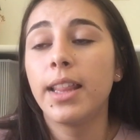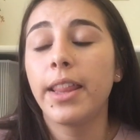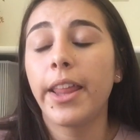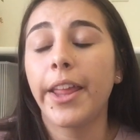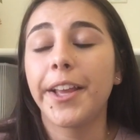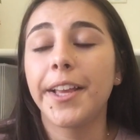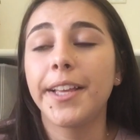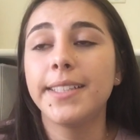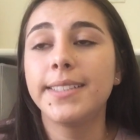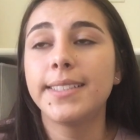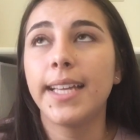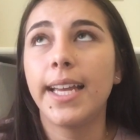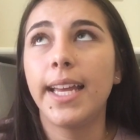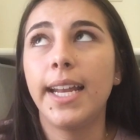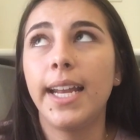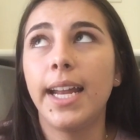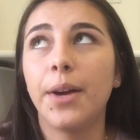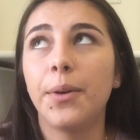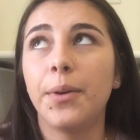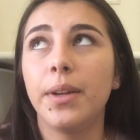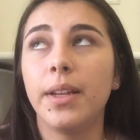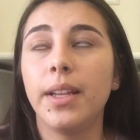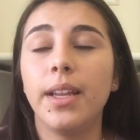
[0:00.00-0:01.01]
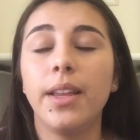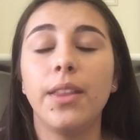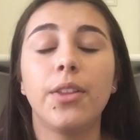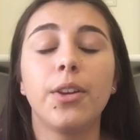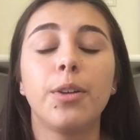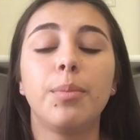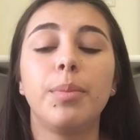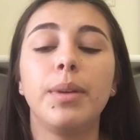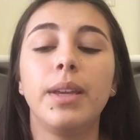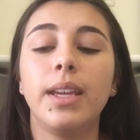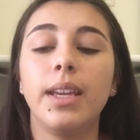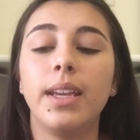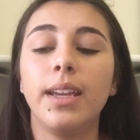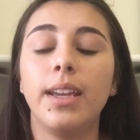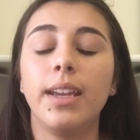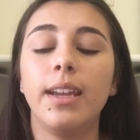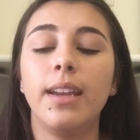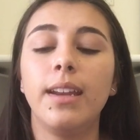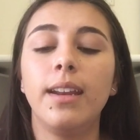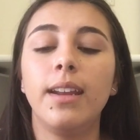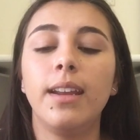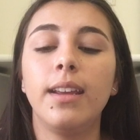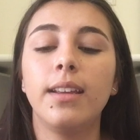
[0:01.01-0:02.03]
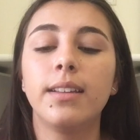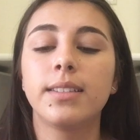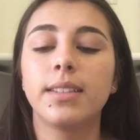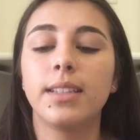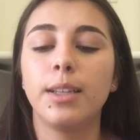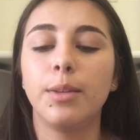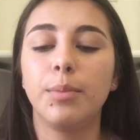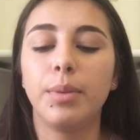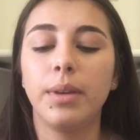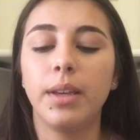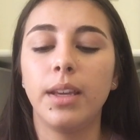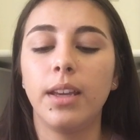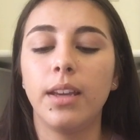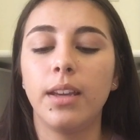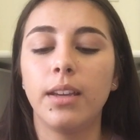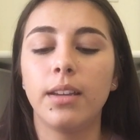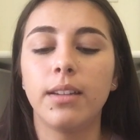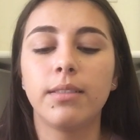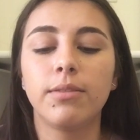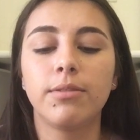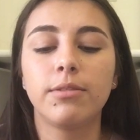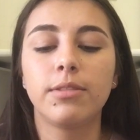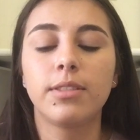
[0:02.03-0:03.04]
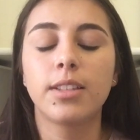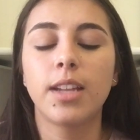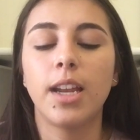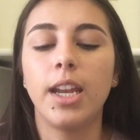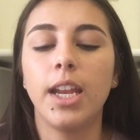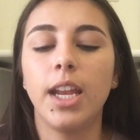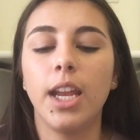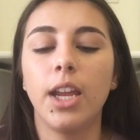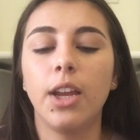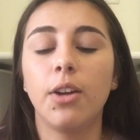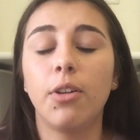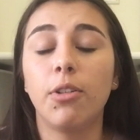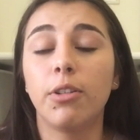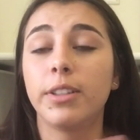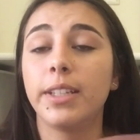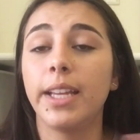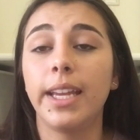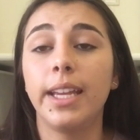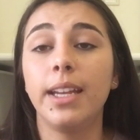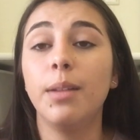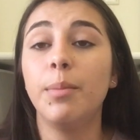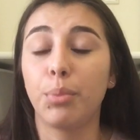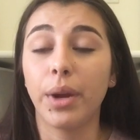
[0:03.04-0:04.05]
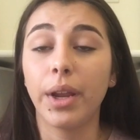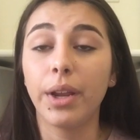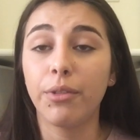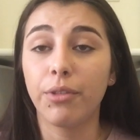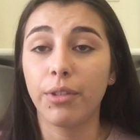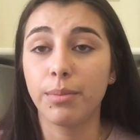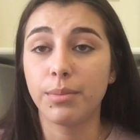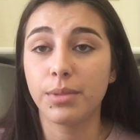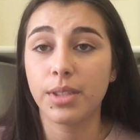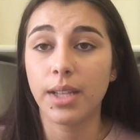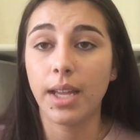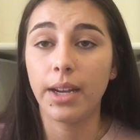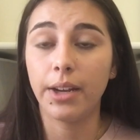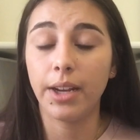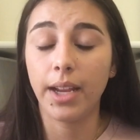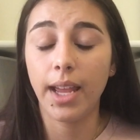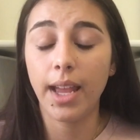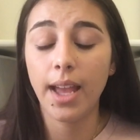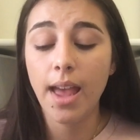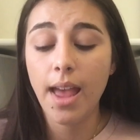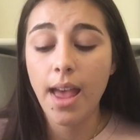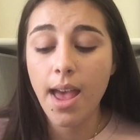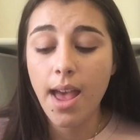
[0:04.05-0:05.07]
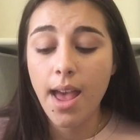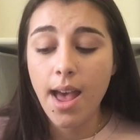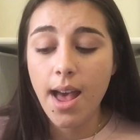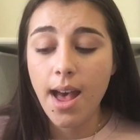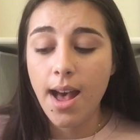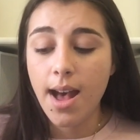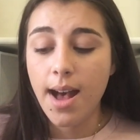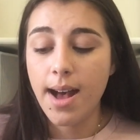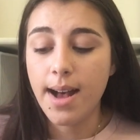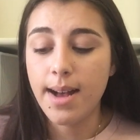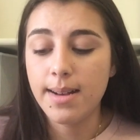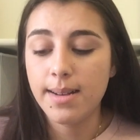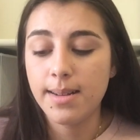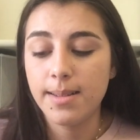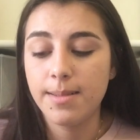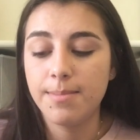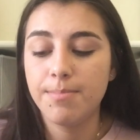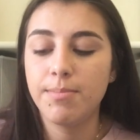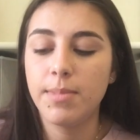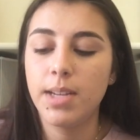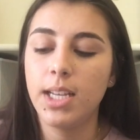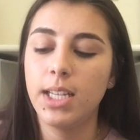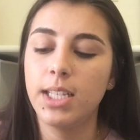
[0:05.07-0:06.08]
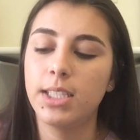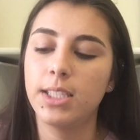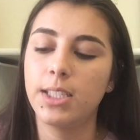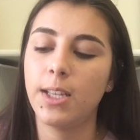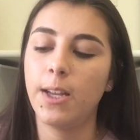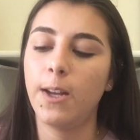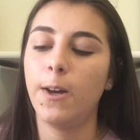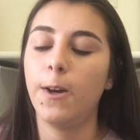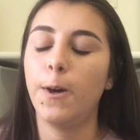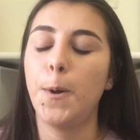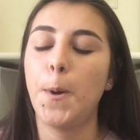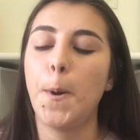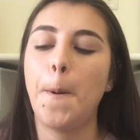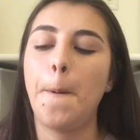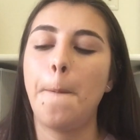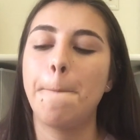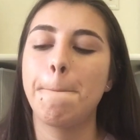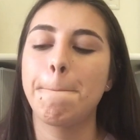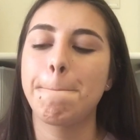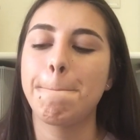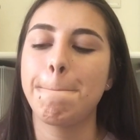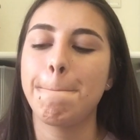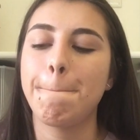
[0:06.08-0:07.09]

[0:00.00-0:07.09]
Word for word: like I said, I would either be eating, sleeping, studying, or taking a break from studying. Um, so